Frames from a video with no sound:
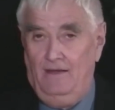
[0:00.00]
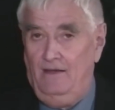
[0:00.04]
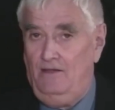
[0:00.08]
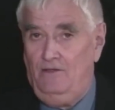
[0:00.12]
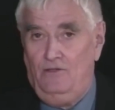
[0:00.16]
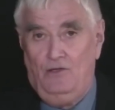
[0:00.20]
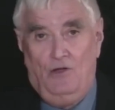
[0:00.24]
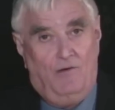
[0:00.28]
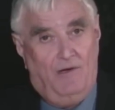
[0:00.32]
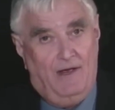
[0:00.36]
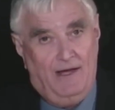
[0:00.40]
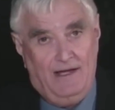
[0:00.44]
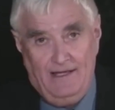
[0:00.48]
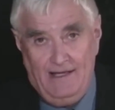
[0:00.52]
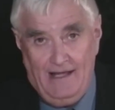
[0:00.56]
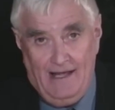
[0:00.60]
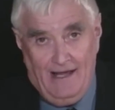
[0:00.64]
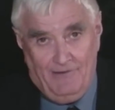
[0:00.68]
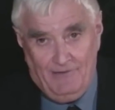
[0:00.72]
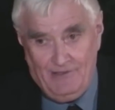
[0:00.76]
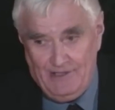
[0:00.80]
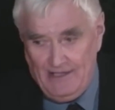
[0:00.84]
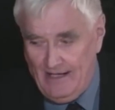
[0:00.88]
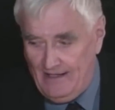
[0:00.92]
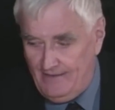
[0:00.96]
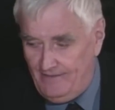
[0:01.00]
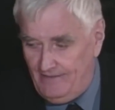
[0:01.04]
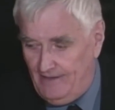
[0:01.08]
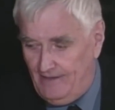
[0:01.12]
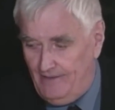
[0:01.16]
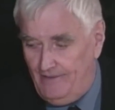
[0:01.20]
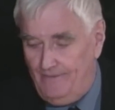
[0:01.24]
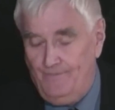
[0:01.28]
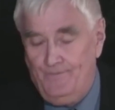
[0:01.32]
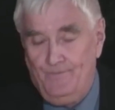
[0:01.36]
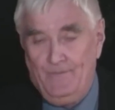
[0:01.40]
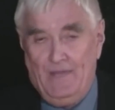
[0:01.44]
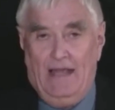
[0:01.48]
No idea how he got
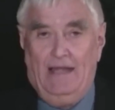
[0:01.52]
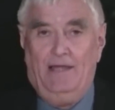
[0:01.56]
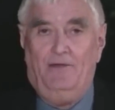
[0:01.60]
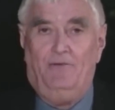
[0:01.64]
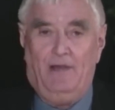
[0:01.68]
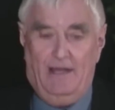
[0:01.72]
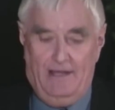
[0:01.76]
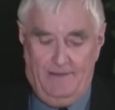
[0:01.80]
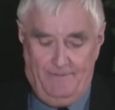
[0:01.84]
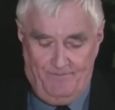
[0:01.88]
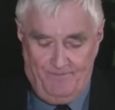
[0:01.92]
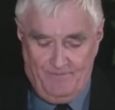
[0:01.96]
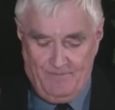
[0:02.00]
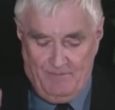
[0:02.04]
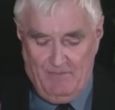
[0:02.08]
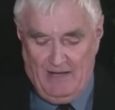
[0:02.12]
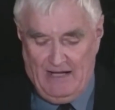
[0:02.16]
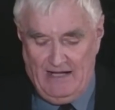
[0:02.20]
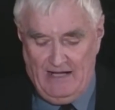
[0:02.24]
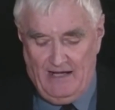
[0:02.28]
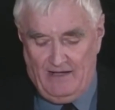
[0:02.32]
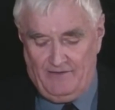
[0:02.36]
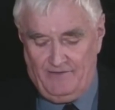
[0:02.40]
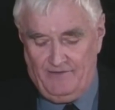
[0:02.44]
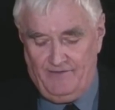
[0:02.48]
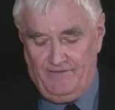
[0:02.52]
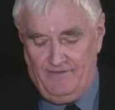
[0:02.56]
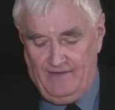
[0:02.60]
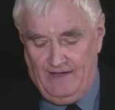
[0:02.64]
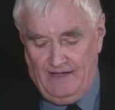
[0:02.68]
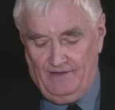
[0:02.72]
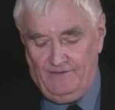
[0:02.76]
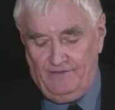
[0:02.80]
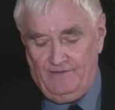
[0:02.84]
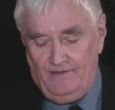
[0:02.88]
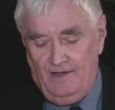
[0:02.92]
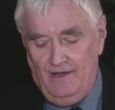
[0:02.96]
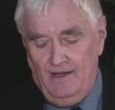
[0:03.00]
there. At any rate, many other
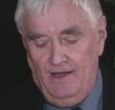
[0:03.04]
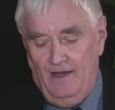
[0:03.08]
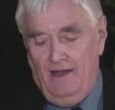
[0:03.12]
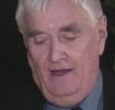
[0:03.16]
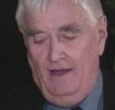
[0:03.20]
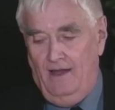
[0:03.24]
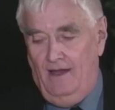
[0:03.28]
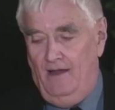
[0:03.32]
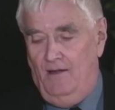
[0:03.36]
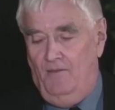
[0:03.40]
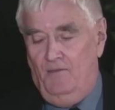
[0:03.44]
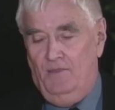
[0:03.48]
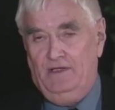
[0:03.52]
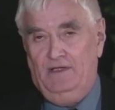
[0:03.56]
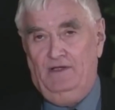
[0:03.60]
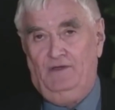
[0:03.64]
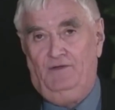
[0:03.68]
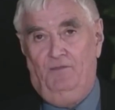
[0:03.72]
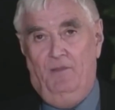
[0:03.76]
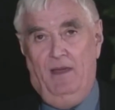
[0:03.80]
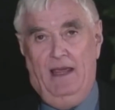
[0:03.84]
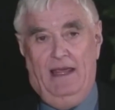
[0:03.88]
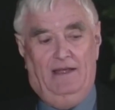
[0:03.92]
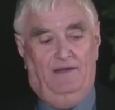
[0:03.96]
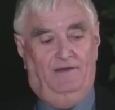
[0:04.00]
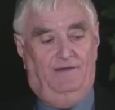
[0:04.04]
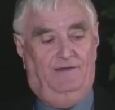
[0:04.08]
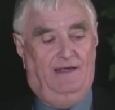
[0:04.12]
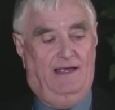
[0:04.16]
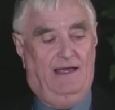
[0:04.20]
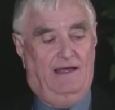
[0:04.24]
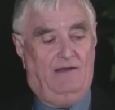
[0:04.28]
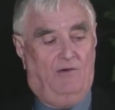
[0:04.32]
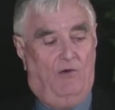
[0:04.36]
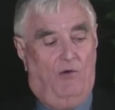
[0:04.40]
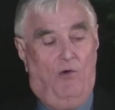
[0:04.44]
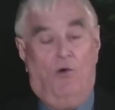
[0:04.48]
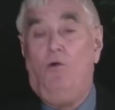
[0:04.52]
things. But this man
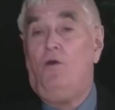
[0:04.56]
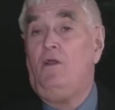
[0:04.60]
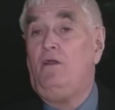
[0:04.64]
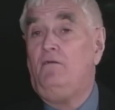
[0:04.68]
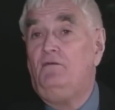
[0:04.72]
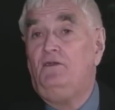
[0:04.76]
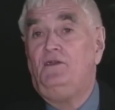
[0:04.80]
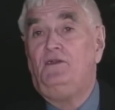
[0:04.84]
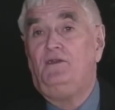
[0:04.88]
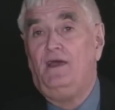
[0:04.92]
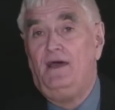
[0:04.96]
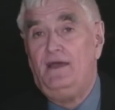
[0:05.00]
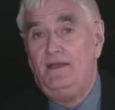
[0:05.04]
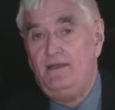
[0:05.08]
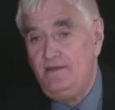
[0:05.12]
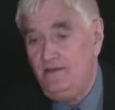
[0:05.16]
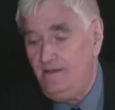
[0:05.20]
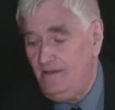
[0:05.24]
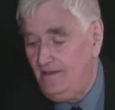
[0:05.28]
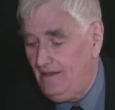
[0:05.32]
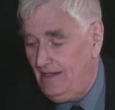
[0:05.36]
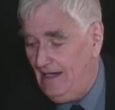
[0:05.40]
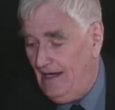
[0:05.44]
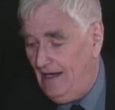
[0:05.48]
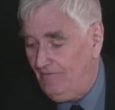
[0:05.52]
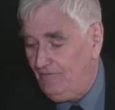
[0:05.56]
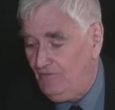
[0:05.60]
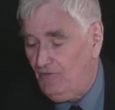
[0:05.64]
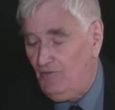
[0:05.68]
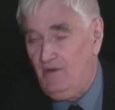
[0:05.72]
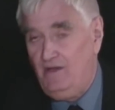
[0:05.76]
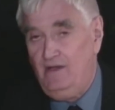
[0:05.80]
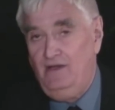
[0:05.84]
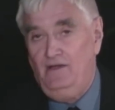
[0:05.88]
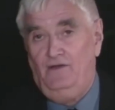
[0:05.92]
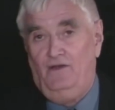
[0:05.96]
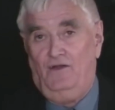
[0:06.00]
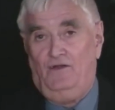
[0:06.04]
said, all of a sudden, after
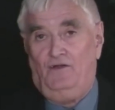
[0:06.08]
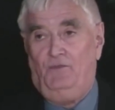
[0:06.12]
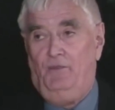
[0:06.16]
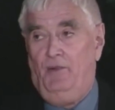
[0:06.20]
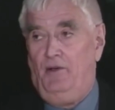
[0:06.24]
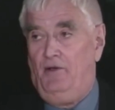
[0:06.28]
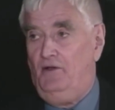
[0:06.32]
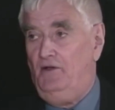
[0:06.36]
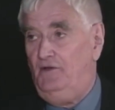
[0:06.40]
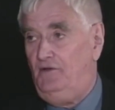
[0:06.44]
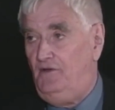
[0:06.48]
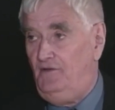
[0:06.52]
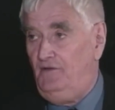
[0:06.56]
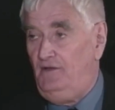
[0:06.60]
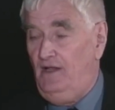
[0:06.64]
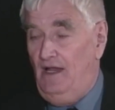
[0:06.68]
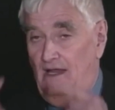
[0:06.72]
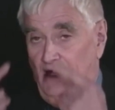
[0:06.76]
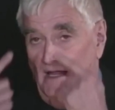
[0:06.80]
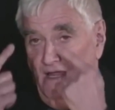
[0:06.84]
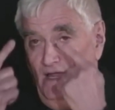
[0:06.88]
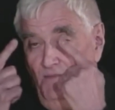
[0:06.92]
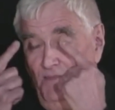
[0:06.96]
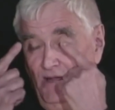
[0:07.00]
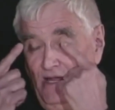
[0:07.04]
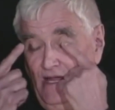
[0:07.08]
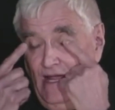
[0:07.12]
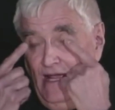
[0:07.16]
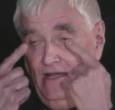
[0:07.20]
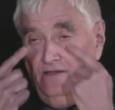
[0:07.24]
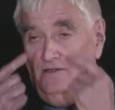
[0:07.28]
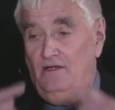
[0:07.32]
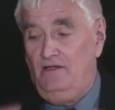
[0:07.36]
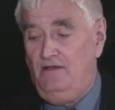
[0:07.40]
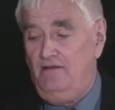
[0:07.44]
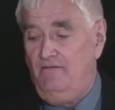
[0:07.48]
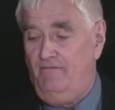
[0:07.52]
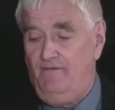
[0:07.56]
one of these experiences, he
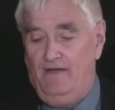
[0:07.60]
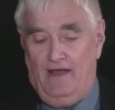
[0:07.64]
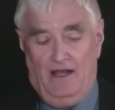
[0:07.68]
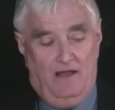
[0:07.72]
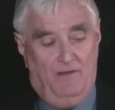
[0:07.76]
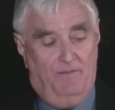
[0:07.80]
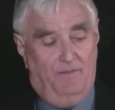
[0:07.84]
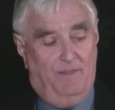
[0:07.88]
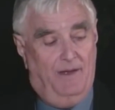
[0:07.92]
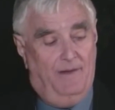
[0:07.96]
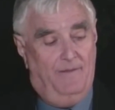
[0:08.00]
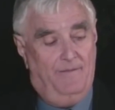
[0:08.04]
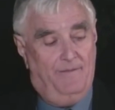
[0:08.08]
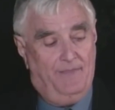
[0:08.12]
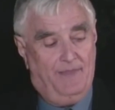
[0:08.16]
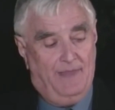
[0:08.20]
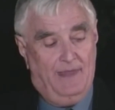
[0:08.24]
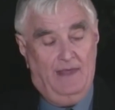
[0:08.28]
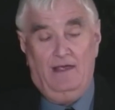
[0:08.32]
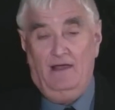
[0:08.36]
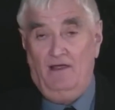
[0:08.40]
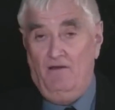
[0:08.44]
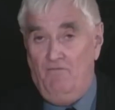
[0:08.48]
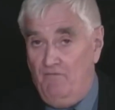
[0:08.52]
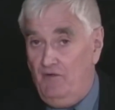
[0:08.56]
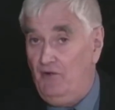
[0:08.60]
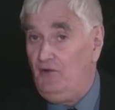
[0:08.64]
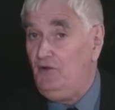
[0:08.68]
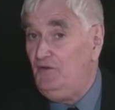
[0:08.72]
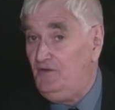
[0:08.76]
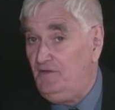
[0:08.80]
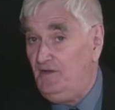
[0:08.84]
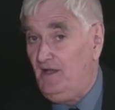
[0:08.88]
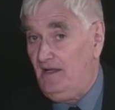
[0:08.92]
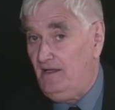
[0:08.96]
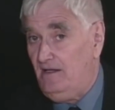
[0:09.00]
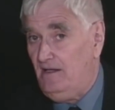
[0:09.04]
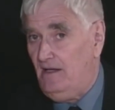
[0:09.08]
began to develop, very
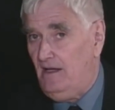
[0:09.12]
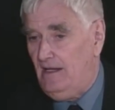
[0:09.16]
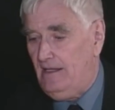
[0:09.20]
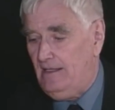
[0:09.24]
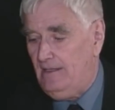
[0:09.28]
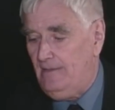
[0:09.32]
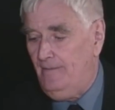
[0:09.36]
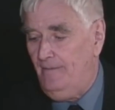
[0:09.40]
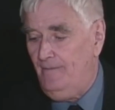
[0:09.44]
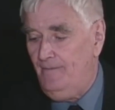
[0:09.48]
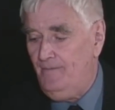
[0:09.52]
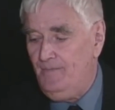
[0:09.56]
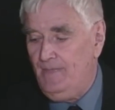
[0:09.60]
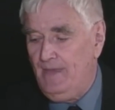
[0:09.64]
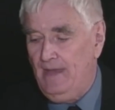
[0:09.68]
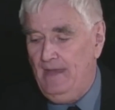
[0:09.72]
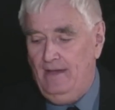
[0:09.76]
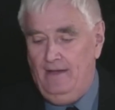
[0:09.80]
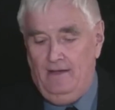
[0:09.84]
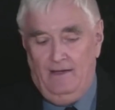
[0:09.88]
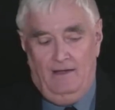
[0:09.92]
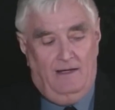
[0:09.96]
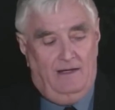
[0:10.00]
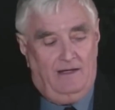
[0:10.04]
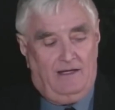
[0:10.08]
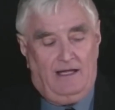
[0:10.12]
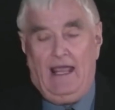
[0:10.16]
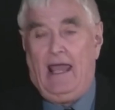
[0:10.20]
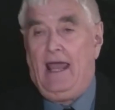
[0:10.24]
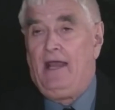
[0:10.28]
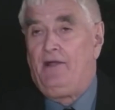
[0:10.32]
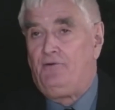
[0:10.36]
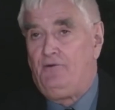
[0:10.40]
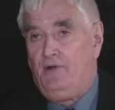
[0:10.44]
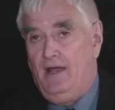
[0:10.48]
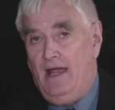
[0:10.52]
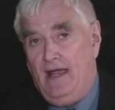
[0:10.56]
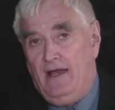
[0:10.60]
suddenly,
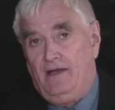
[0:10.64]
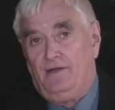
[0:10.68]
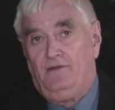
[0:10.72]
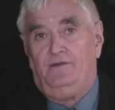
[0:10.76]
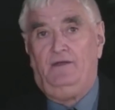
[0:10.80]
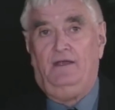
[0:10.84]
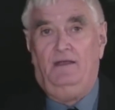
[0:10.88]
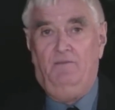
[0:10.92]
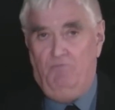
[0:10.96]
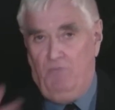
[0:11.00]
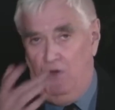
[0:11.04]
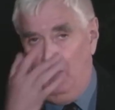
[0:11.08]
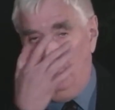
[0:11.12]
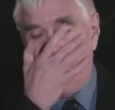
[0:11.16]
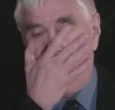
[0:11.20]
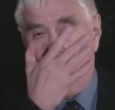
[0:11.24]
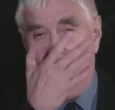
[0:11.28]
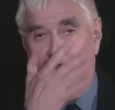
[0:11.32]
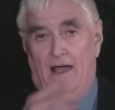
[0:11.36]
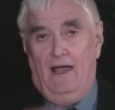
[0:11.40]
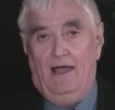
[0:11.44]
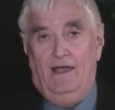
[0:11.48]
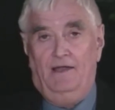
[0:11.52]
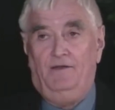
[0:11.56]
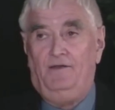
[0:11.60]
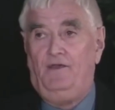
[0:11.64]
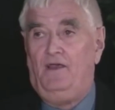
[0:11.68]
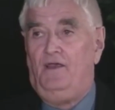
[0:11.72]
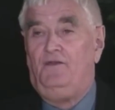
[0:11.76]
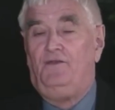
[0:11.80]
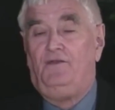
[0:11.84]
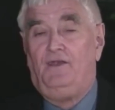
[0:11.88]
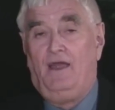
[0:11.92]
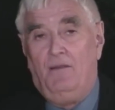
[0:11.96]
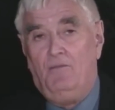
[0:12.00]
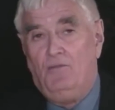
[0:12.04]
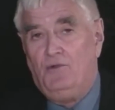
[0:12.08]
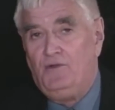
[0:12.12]
cataracts in both eyes
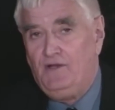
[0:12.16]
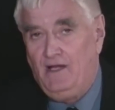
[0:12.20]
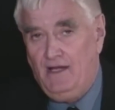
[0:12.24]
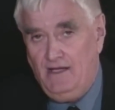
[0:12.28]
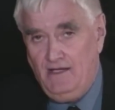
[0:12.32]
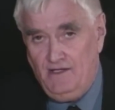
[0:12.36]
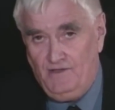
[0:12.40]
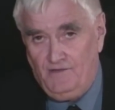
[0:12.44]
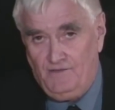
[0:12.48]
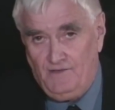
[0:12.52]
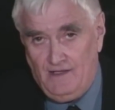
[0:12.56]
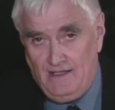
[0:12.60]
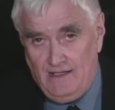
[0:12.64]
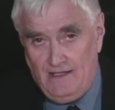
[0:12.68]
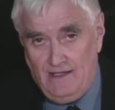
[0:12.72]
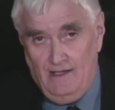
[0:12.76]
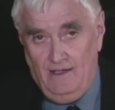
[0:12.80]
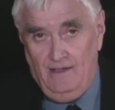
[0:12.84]
simultaneously.